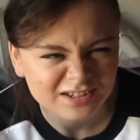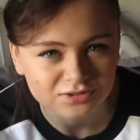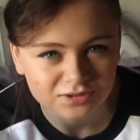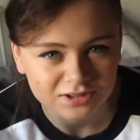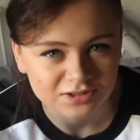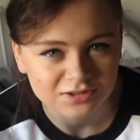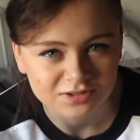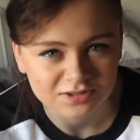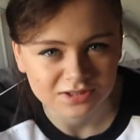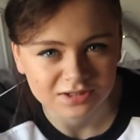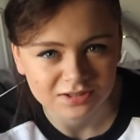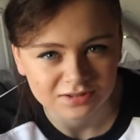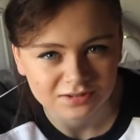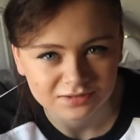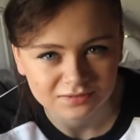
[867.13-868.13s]
Actually just
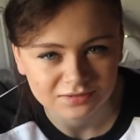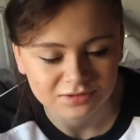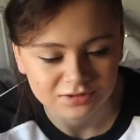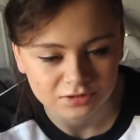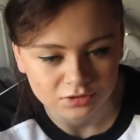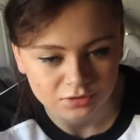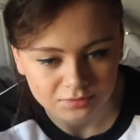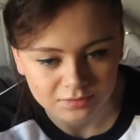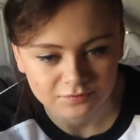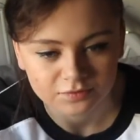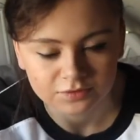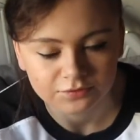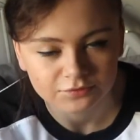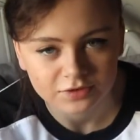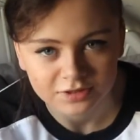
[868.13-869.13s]
did it to do it
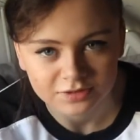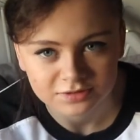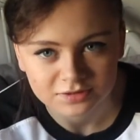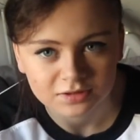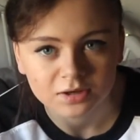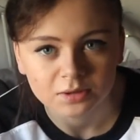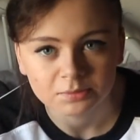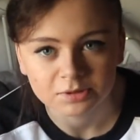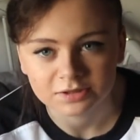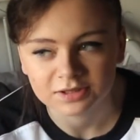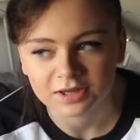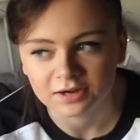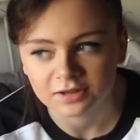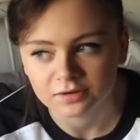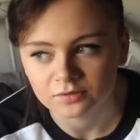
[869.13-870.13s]
for the first time and to
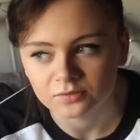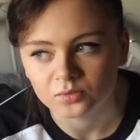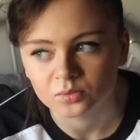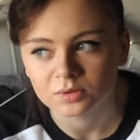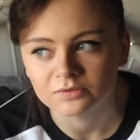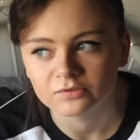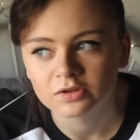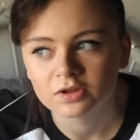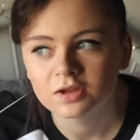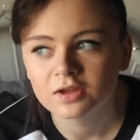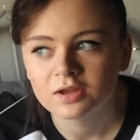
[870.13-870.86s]
get it over with.